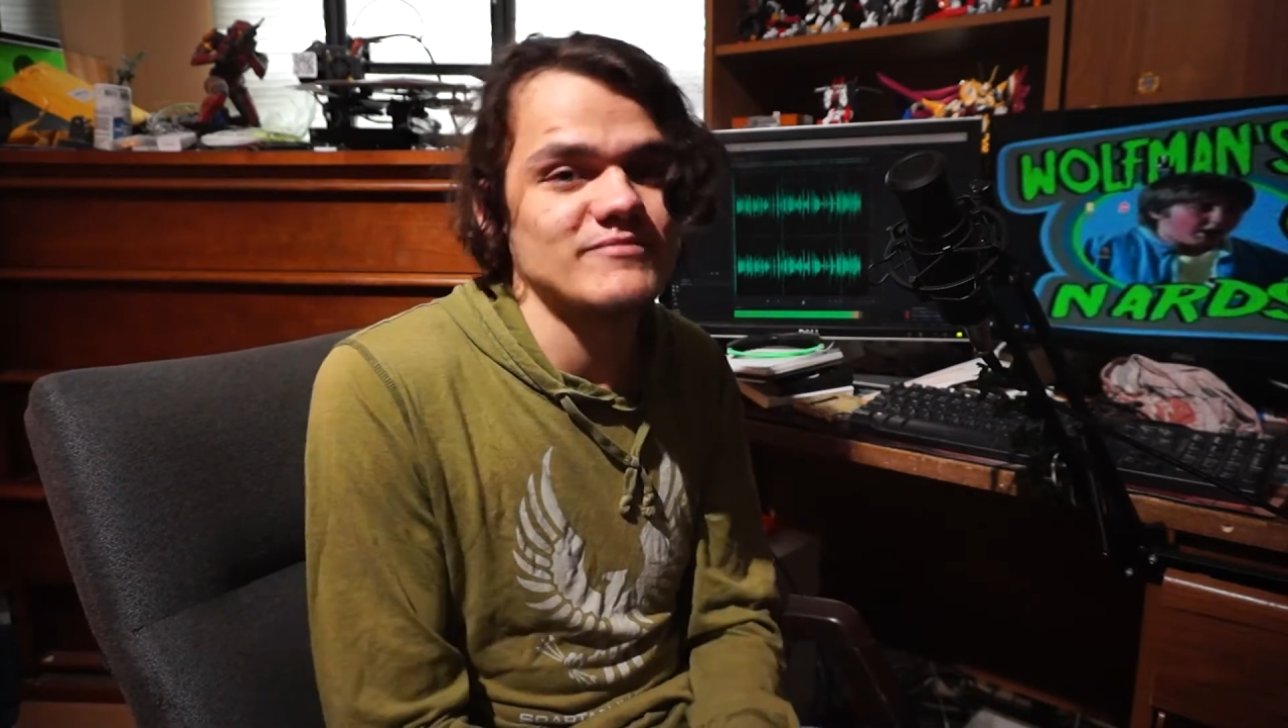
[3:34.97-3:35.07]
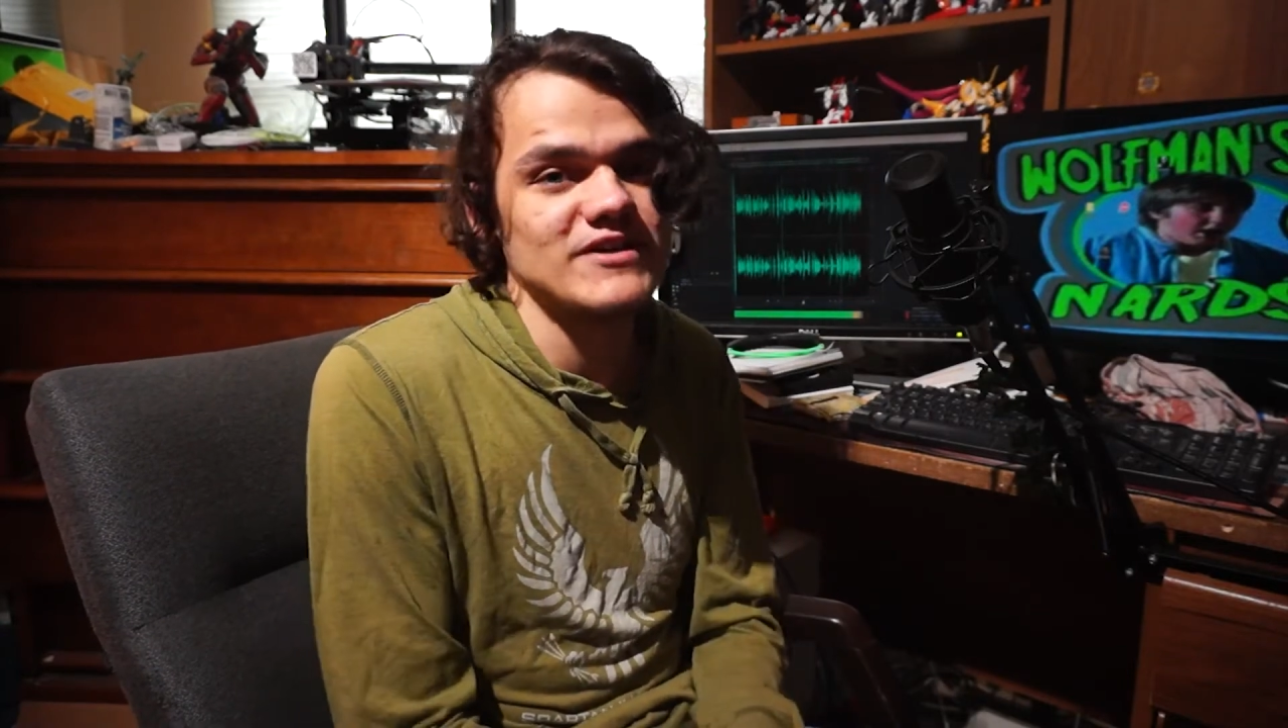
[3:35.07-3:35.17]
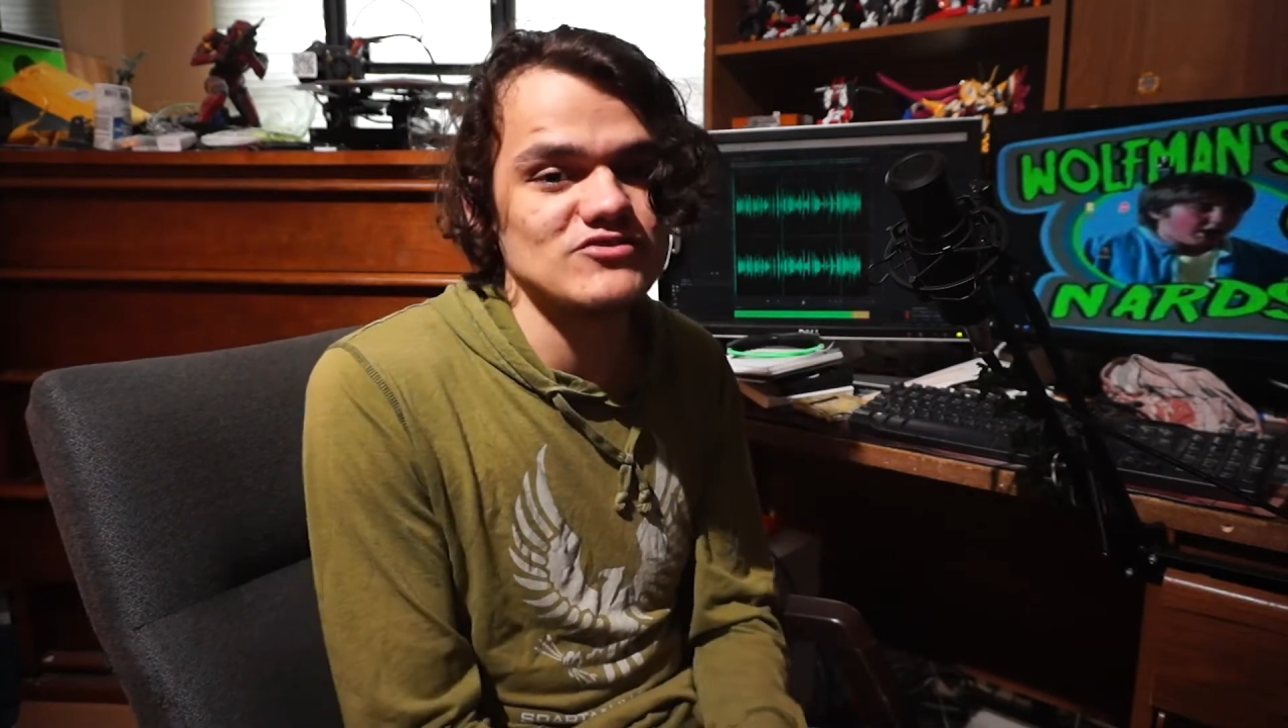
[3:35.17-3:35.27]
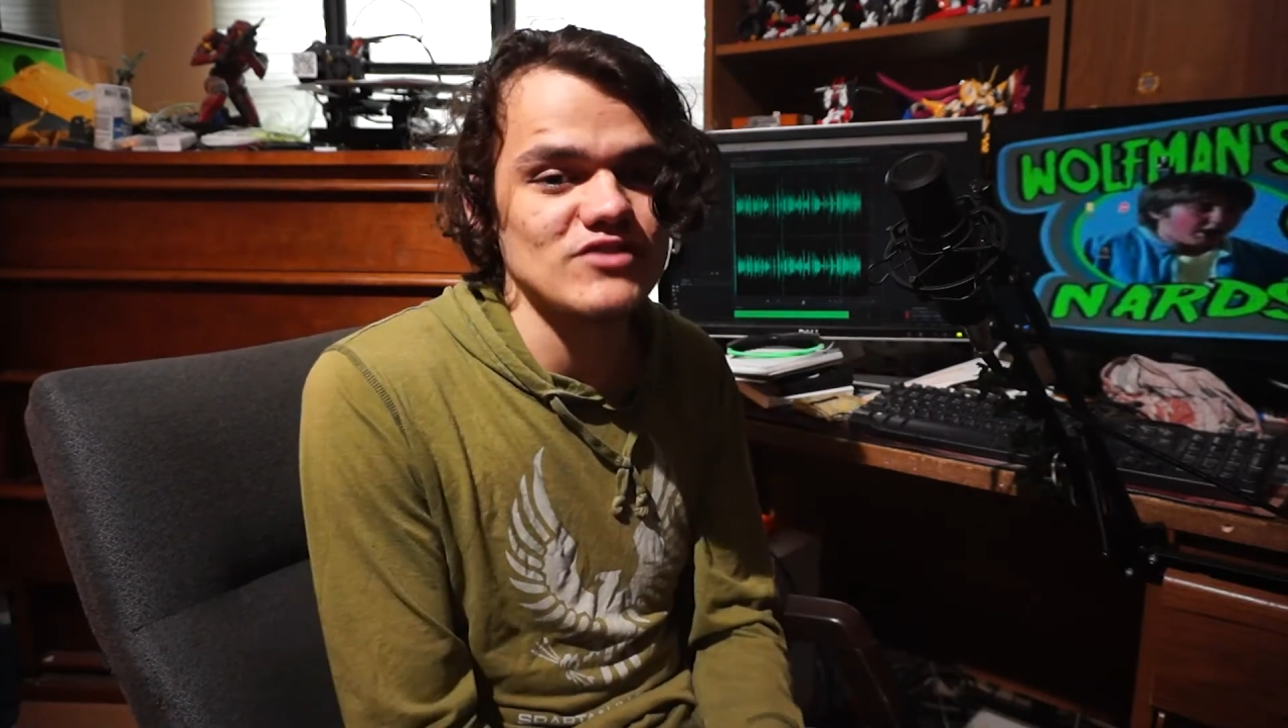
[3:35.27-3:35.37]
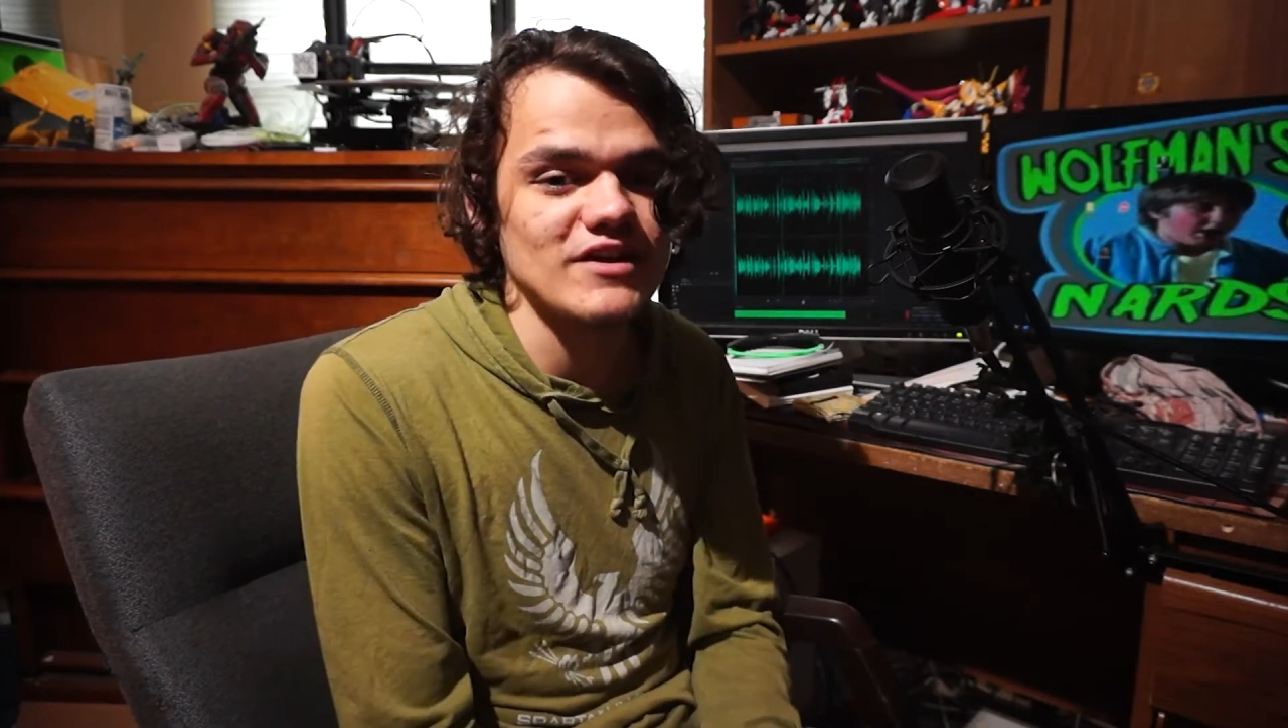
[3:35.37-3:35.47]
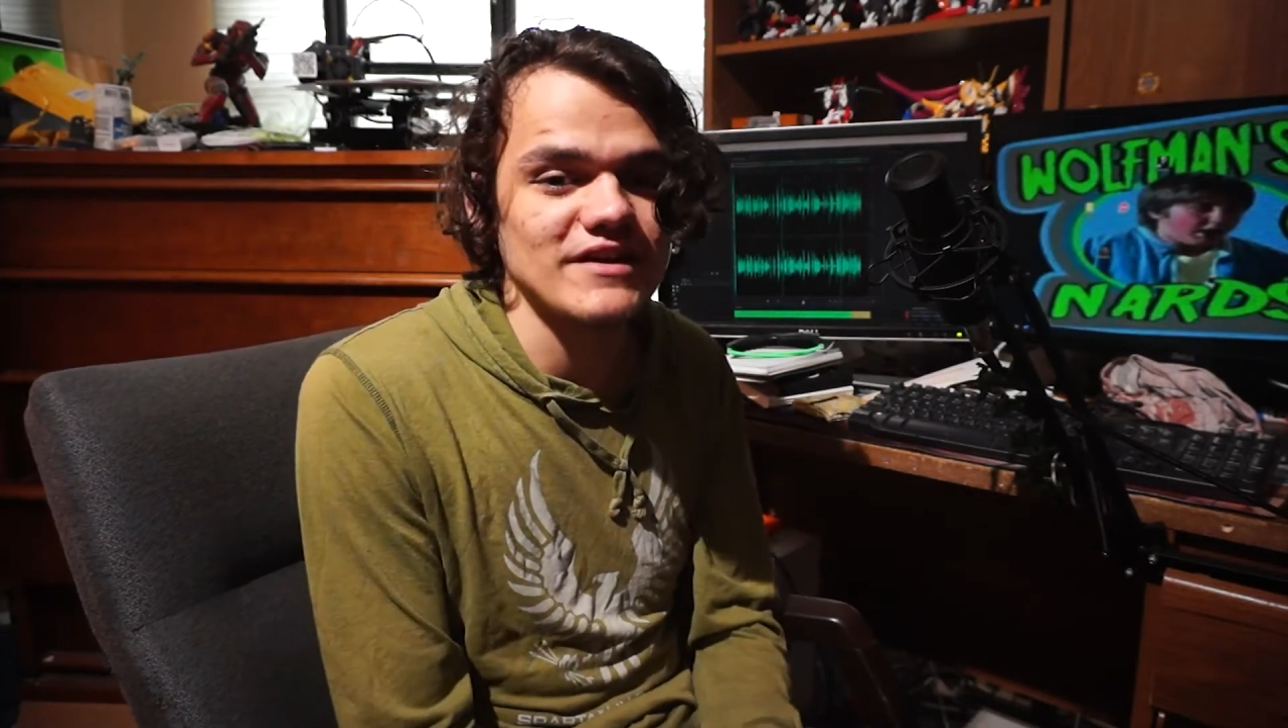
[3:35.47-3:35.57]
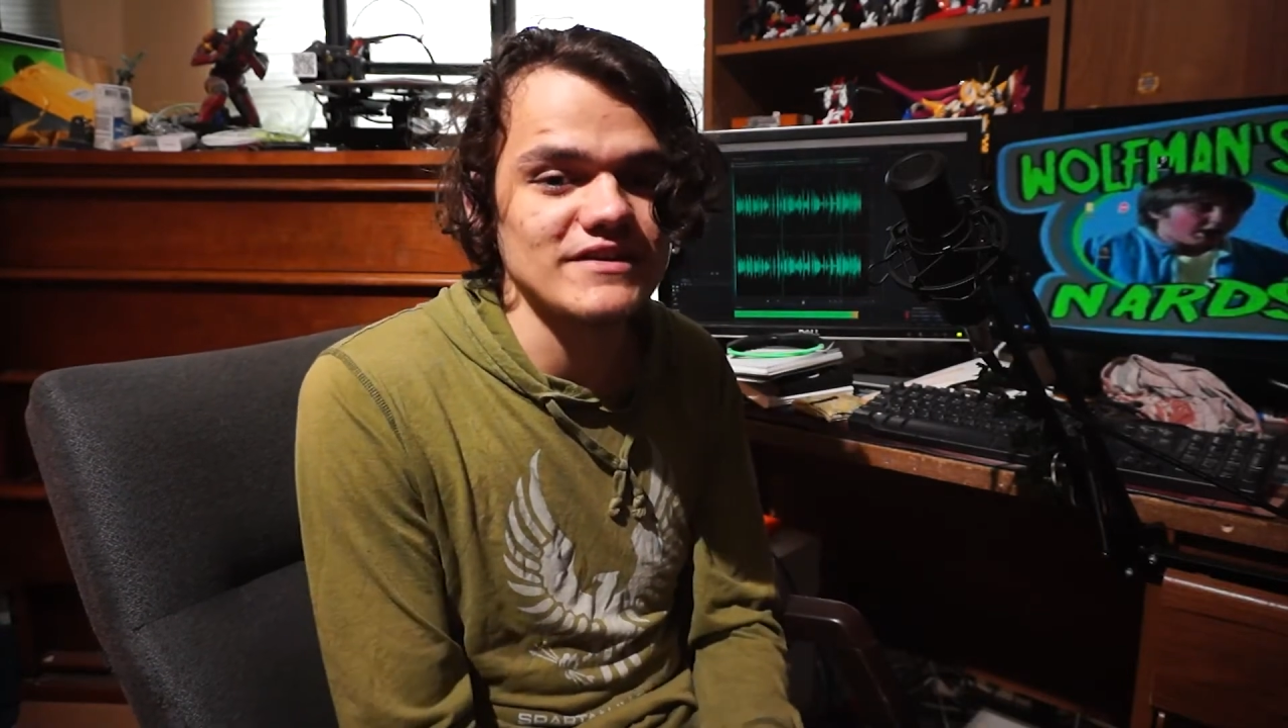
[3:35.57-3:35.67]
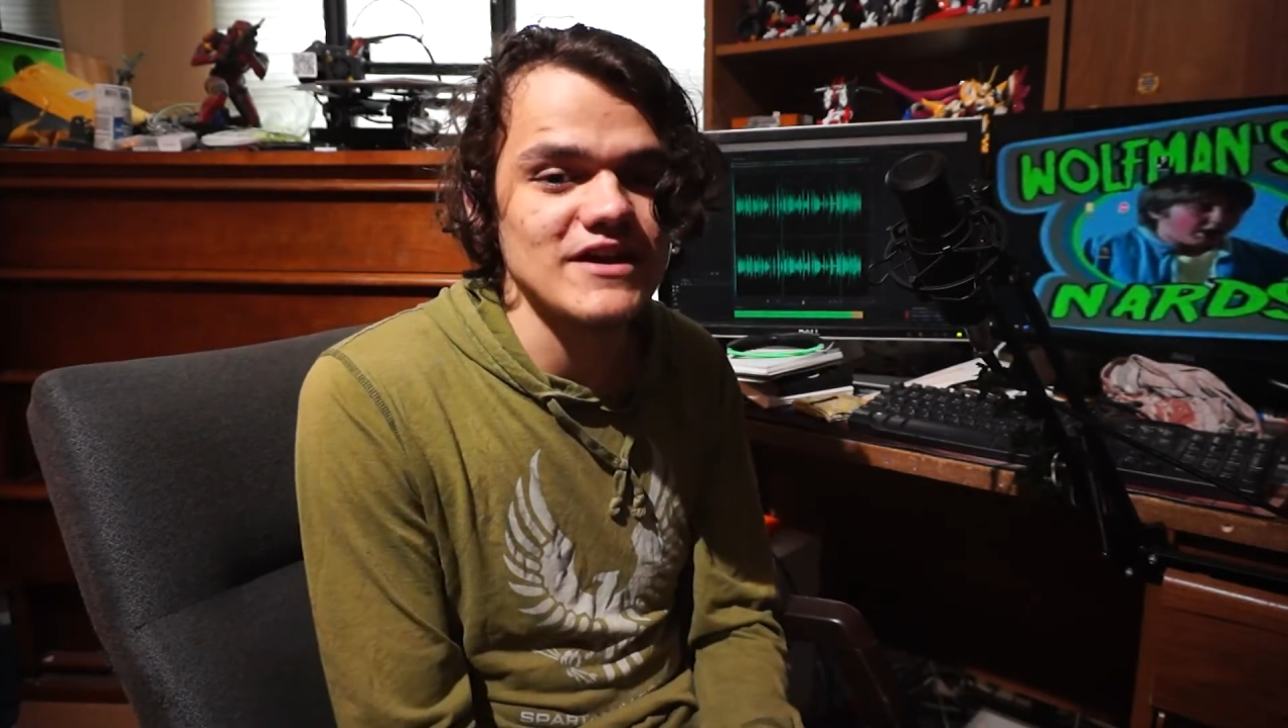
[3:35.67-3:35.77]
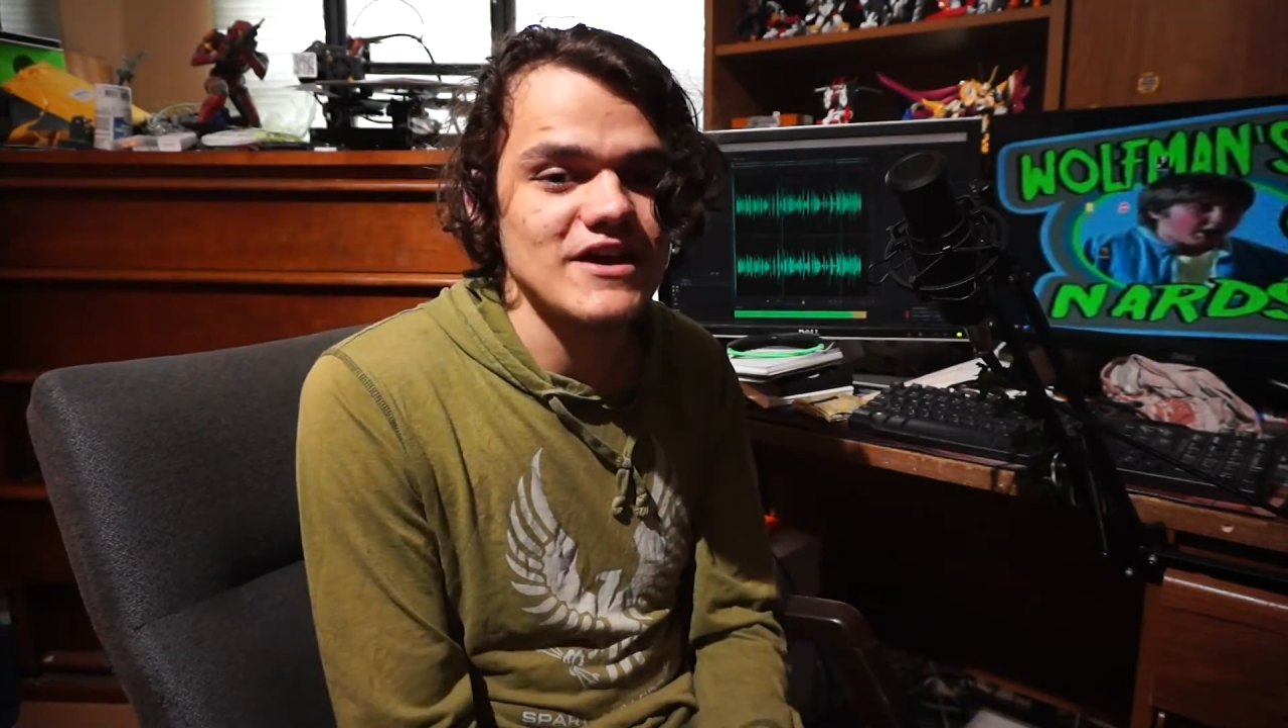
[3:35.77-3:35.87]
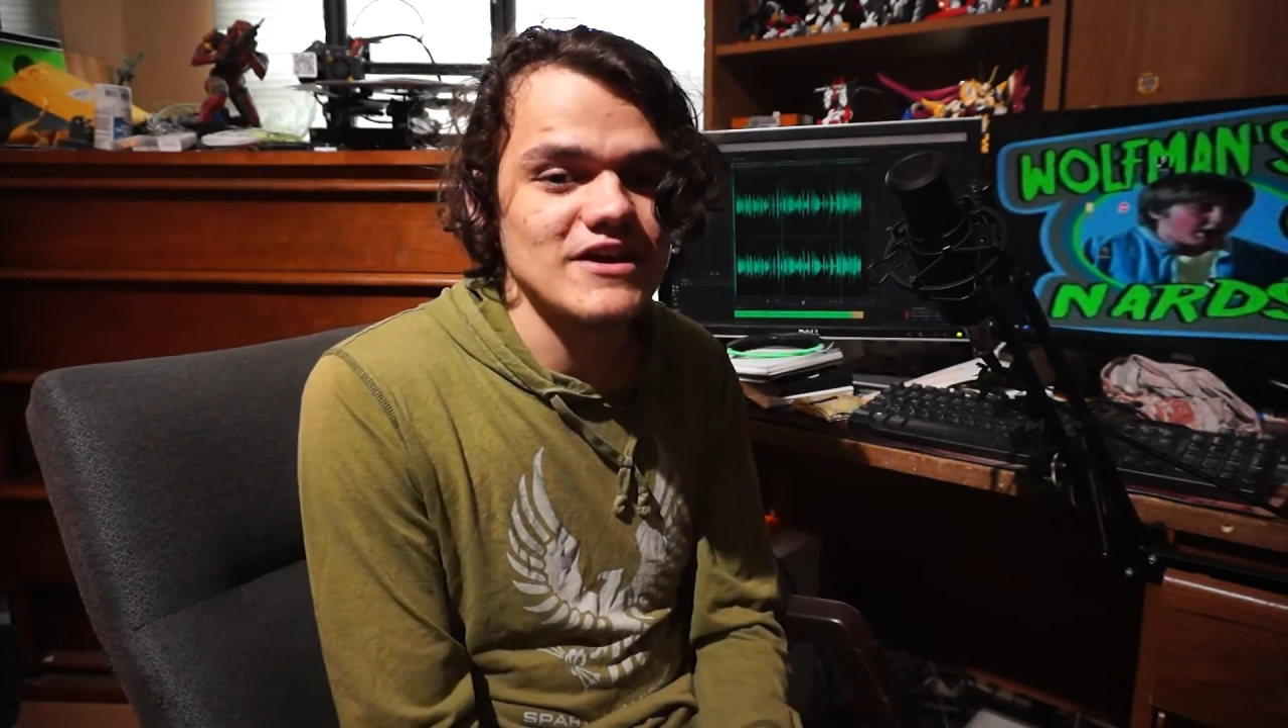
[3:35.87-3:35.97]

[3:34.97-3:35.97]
my drawing